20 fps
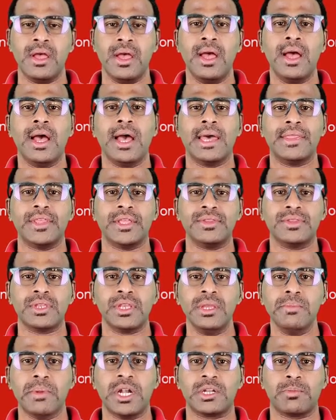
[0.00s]
and then 3
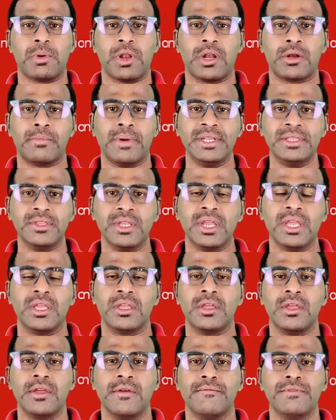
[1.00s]
multiplied by 3,
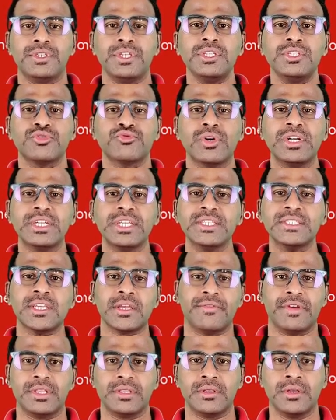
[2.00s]
which is
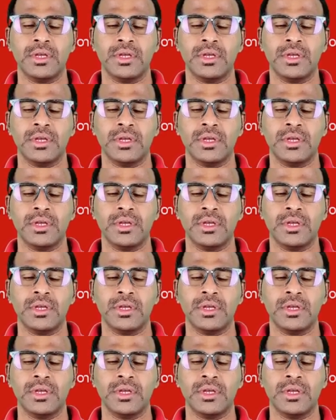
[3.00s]
27.